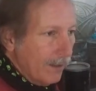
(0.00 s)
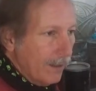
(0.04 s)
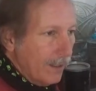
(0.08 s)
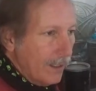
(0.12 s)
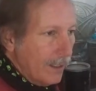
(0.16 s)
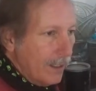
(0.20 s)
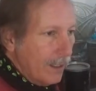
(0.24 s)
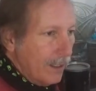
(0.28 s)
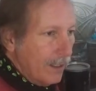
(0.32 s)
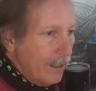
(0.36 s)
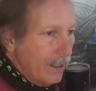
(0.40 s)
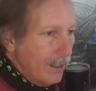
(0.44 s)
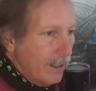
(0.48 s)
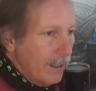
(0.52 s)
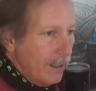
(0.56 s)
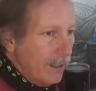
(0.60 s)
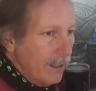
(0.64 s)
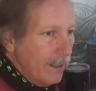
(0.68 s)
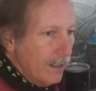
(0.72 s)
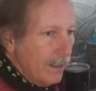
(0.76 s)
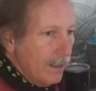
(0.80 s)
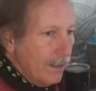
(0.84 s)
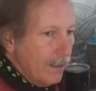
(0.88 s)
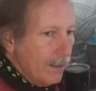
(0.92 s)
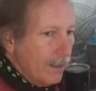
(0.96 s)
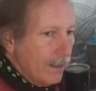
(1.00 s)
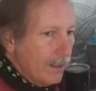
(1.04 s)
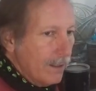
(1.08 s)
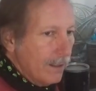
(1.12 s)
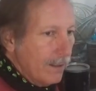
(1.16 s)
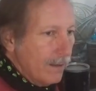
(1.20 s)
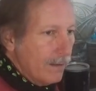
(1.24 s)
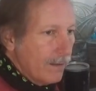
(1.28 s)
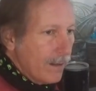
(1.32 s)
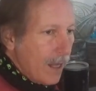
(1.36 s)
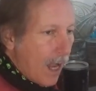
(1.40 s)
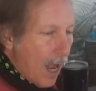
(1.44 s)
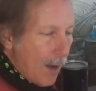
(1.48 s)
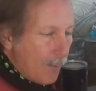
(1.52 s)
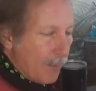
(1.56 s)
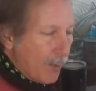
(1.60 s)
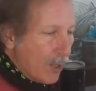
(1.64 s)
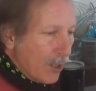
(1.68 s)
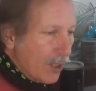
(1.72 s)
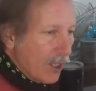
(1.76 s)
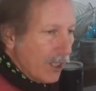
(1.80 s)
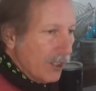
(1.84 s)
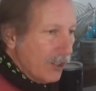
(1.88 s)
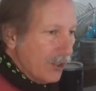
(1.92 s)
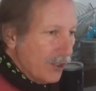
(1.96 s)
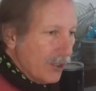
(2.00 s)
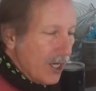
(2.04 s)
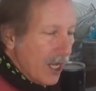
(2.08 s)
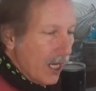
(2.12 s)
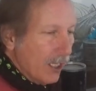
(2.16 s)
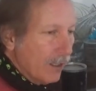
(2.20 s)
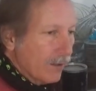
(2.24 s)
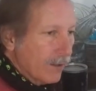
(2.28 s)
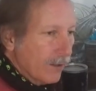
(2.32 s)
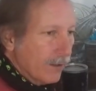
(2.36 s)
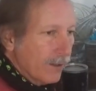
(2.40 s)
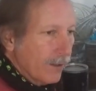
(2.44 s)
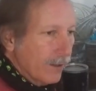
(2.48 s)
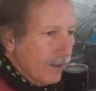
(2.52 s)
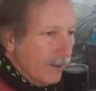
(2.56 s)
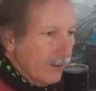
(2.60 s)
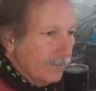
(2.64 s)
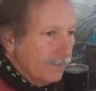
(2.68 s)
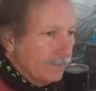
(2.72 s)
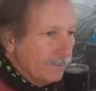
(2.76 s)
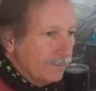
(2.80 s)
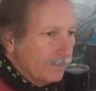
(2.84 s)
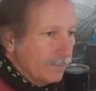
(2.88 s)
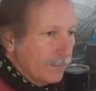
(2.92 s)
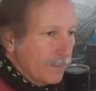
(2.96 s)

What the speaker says: the copper conductor